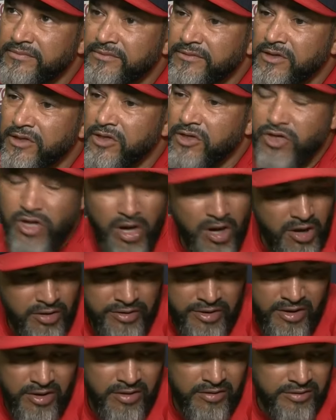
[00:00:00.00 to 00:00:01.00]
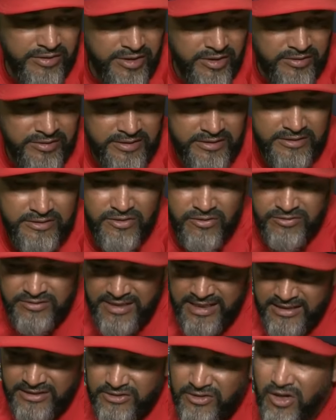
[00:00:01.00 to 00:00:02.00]
No. You know, those
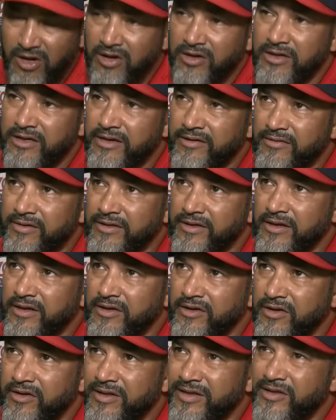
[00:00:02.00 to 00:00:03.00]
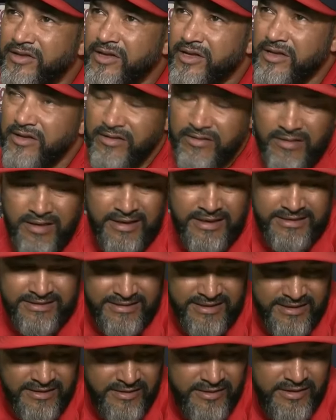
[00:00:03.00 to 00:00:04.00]
guys talk and everything. You know, they, like I
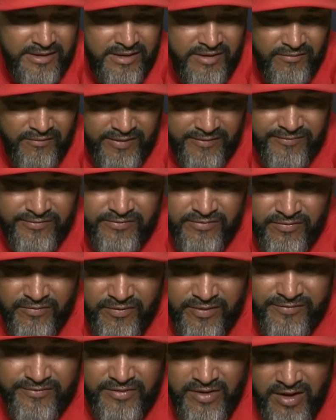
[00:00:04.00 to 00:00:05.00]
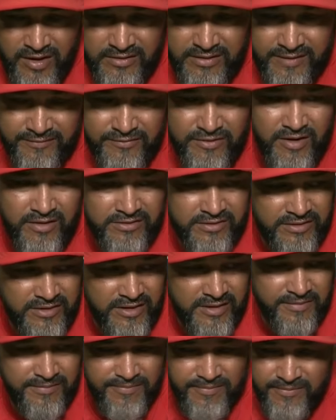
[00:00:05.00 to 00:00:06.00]
said, we've talked. I've talked to
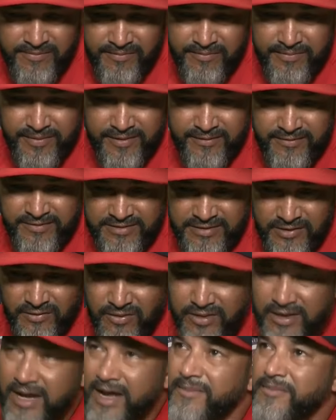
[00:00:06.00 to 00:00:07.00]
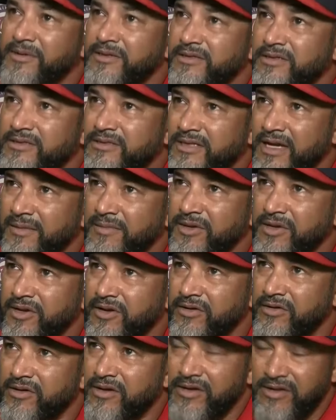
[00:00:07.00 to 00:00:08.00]
them previously what happens this time of
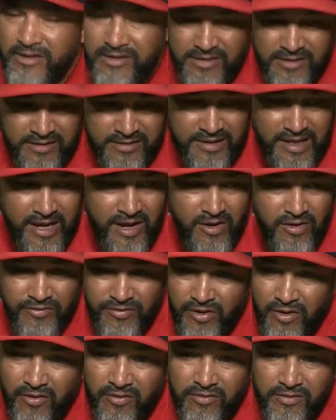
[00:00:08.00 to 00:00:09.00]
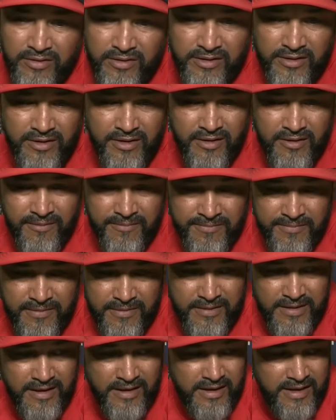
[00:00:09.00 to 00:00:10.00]
year. They all know.
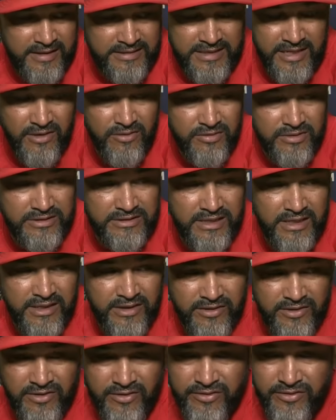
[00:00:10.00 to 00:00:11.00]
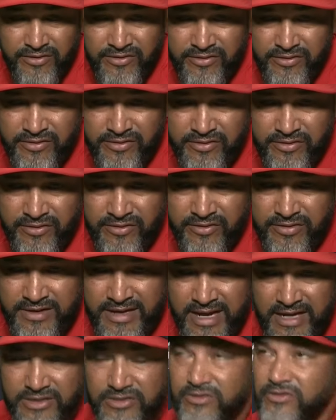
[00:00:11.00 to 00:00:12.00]
But as I always say, you know, you're a
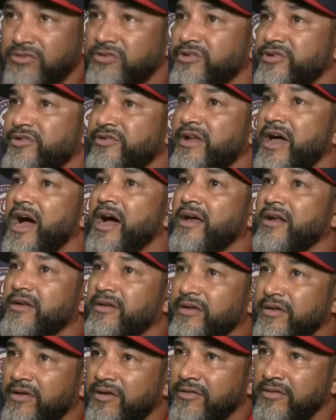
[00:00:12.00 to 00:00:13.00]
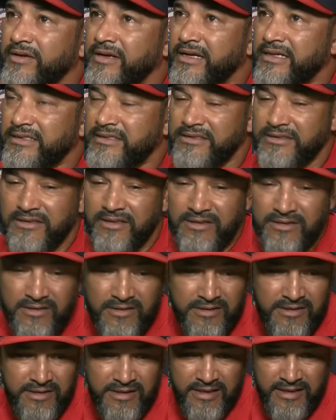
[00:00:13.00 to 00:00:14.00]
national until you're not. You know, and that's and
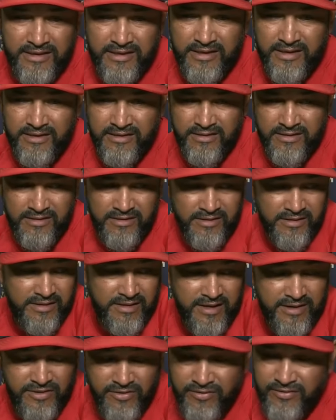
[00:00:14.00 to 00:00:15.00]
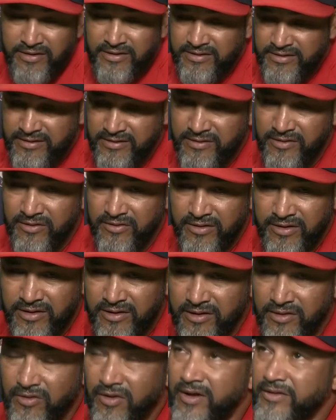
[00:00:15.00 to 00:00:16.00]
I know that, you know, they're going
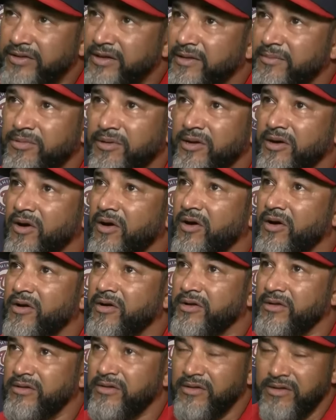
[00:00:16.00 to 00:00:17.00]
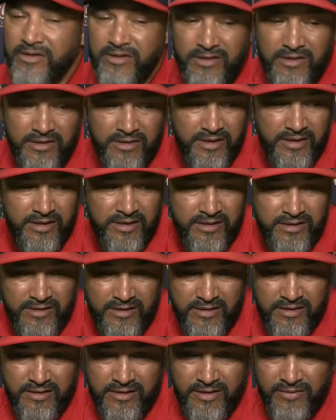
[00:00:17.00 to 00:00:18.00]
to go out there and play hard. And
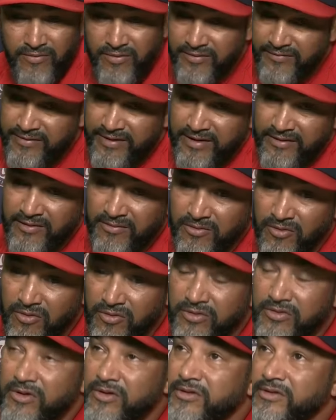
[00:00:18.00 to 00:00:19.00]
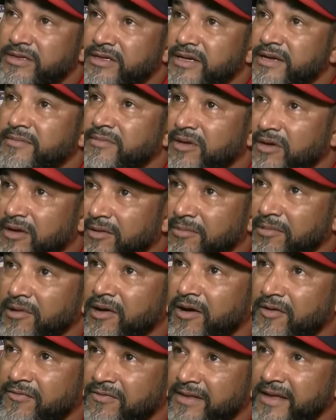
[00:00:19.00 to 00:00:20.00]
if they end up going to another team, they're going to play
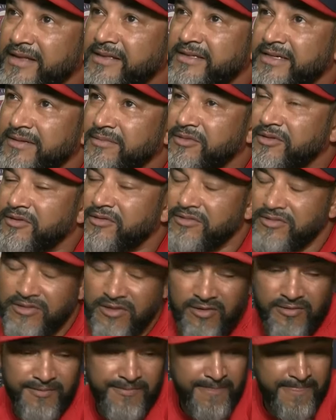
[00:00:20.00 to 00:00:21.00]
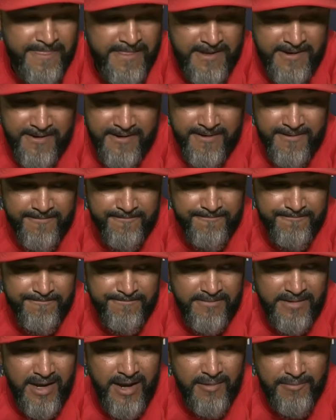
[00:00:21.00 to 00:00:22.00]
hard for that team too. So
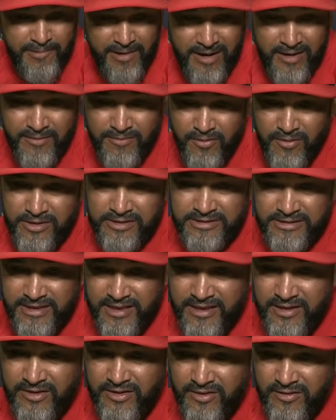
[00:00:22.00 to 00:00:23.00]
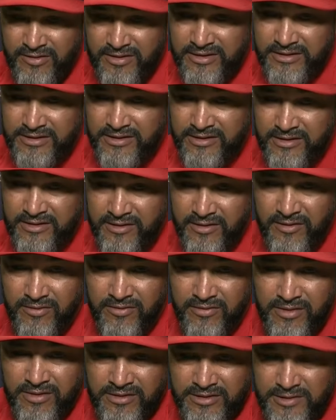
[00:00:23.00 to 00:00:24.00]
I'm proud of the boys today, you know, because, you know,
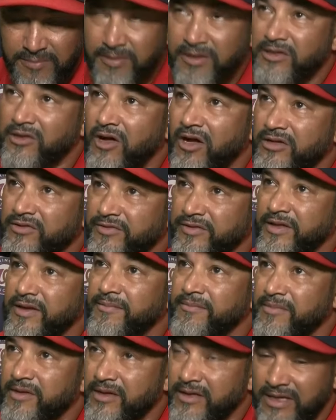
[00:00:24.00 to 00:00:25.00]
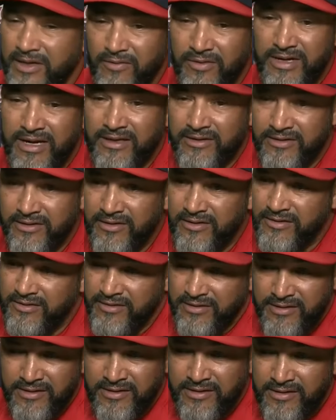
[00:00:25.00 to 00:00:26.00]
it's a big loss for them. And they went out there and
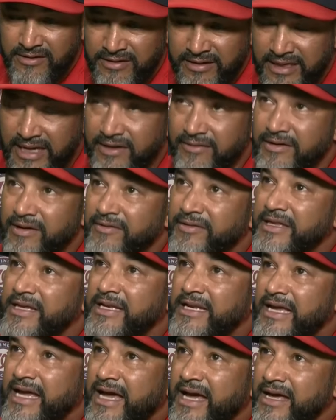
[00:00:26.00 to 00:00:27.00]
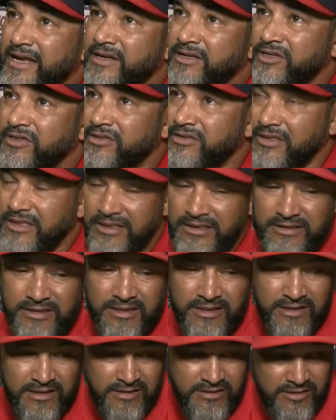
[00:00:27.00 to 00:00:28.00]
they gave everything they had. Just like I
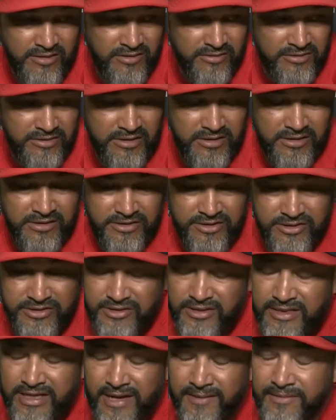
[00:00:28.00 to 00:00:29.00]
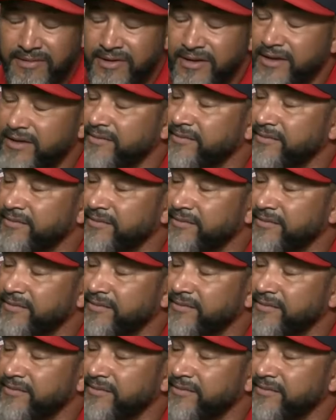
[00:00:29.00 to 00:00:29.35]
said, you know, it just didn't happen today.